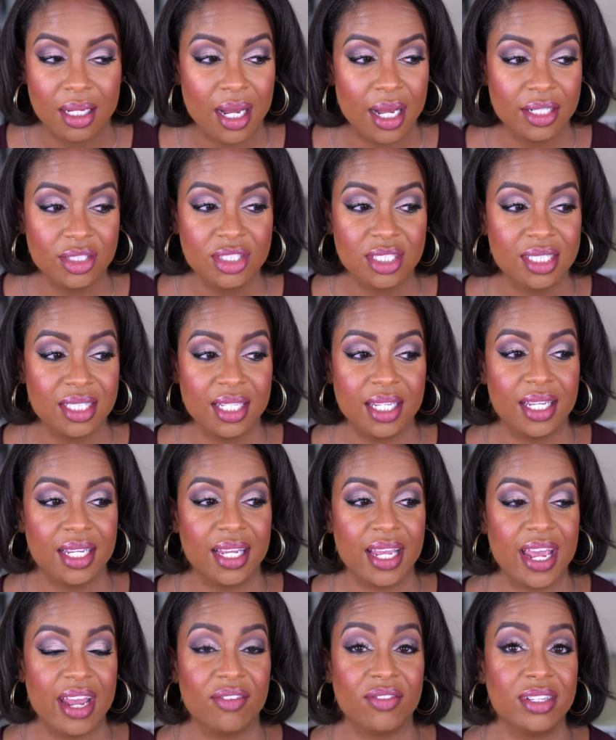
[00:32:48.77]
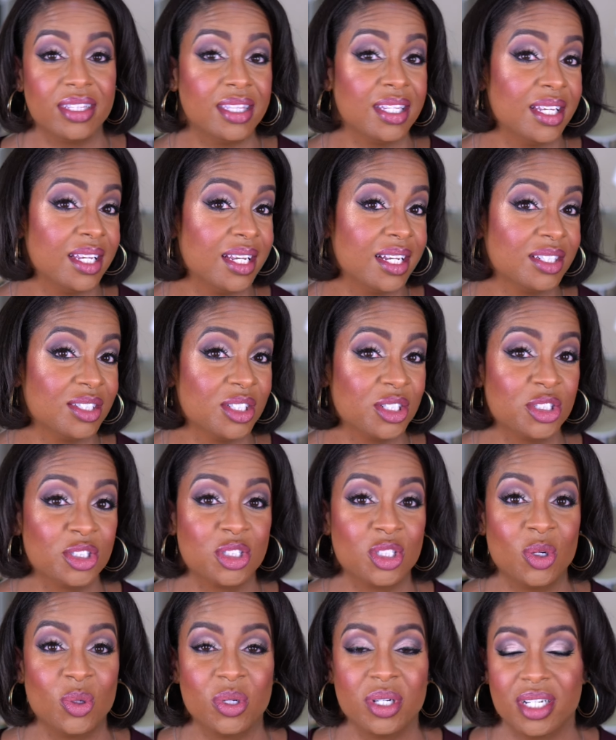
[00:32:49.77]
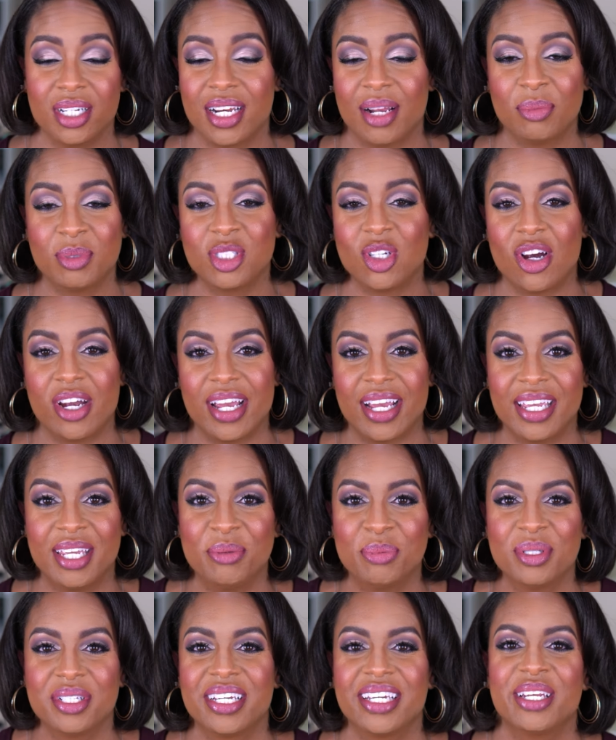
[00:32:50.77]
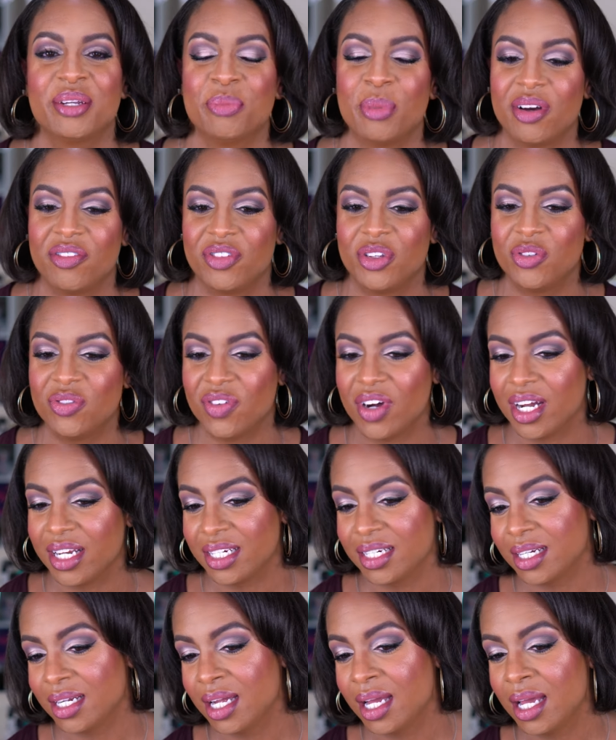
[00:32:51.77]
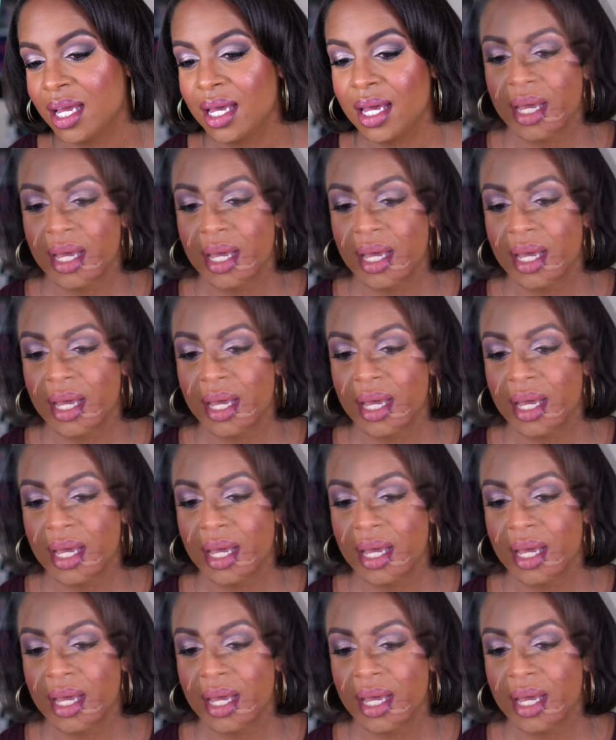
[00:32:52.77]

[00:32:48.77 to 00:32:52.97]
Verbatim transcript: I just think everything looks so good. I'm sorry, I keep looking in my viewfinder.